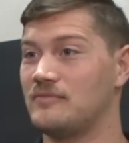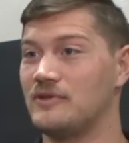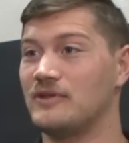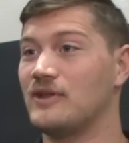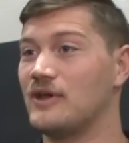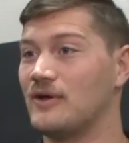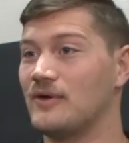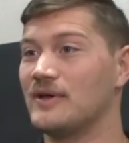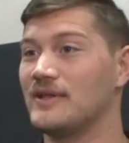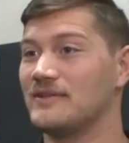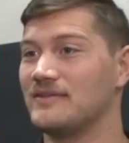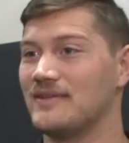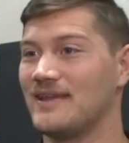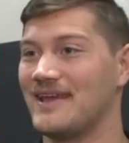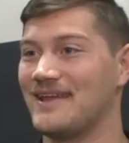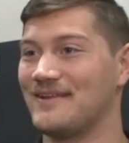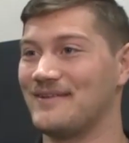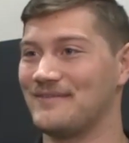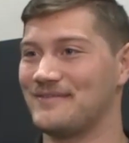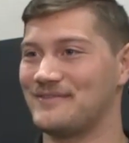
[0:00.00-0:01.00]
you know, and,
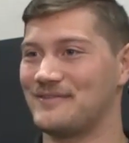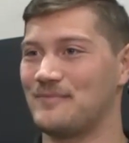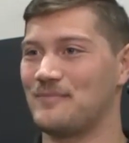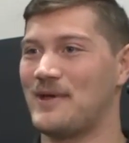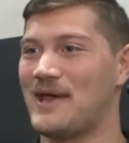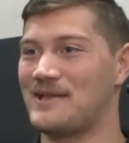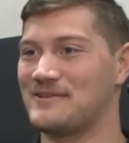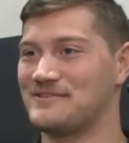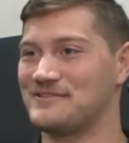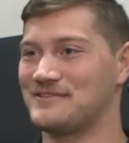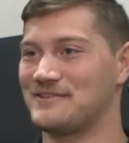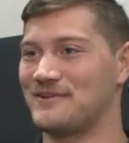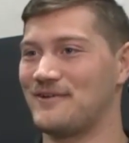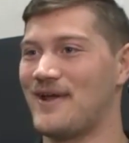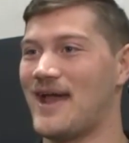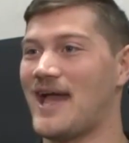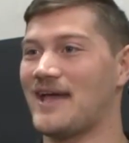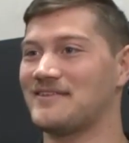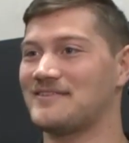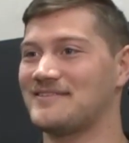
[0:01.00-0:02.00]
and some patches of
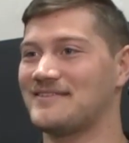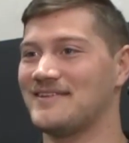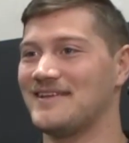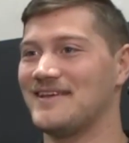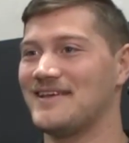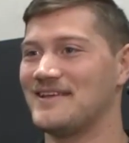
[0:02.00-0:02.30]
grass.